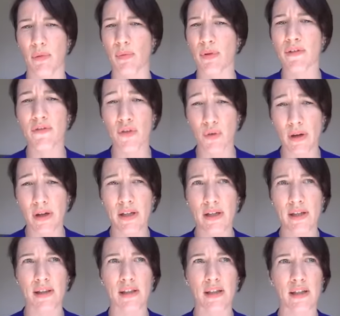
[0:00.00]
We've
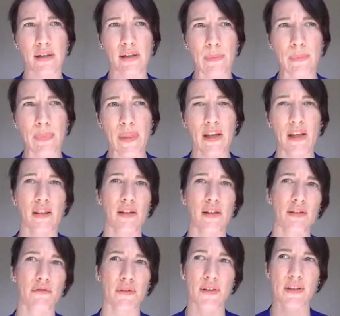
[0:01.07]
tried the
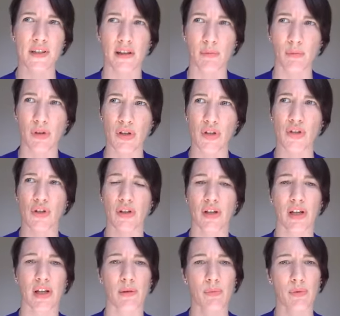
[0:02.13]
different celebration
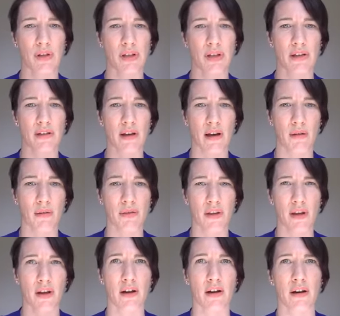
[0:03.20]
and putting it out
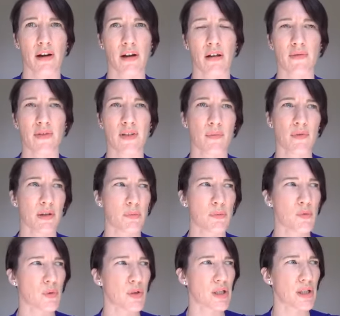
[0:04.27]
there, and sometimes
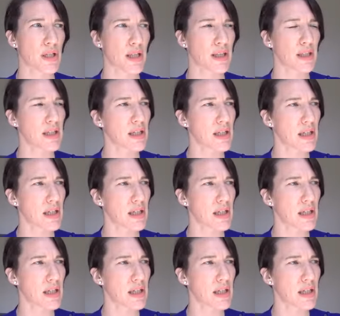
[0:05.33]
I think